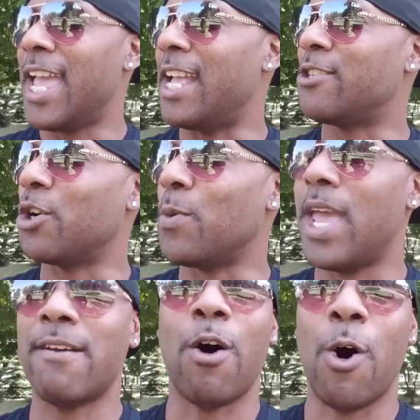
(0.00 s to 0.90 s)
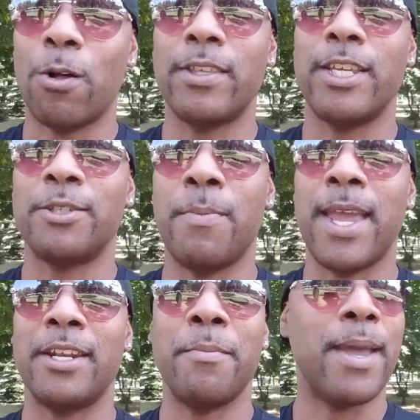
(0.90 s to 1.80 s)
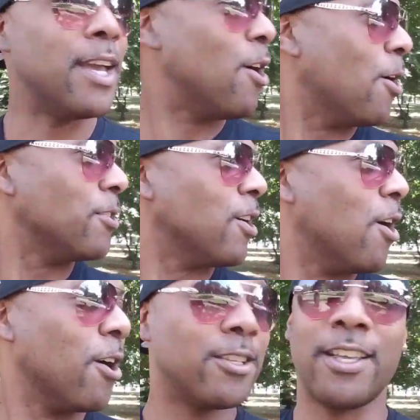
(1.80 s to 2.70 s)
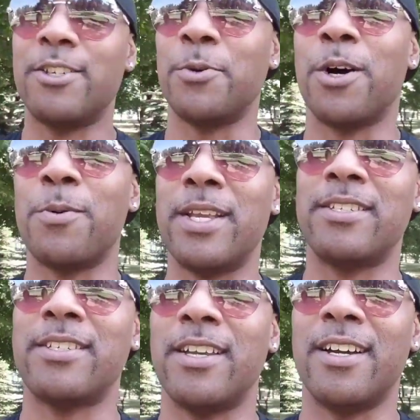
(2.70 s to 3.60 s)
And so we have all these man-to-man, heart-to-hearts that you always